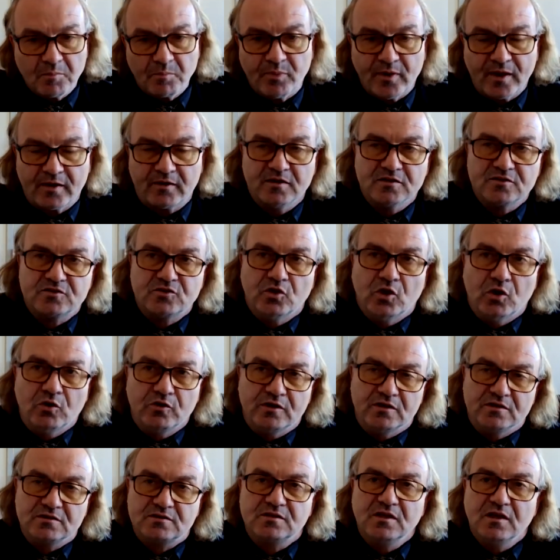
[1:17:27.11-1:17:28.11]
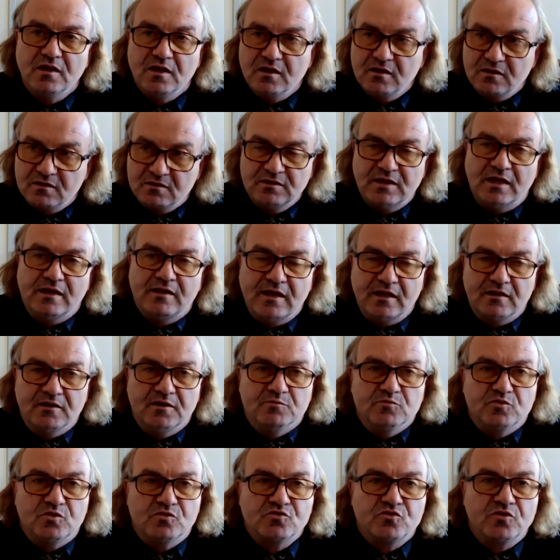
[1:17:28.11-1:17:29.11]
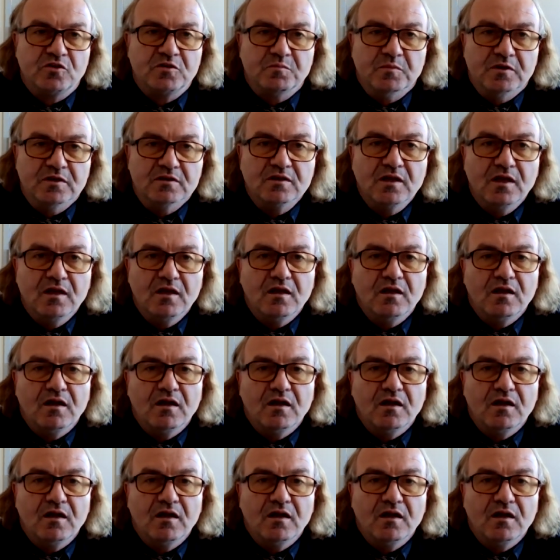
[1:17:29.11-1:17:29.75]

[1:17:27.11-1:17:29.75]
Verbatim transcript: Parents notice, they get them to treatment.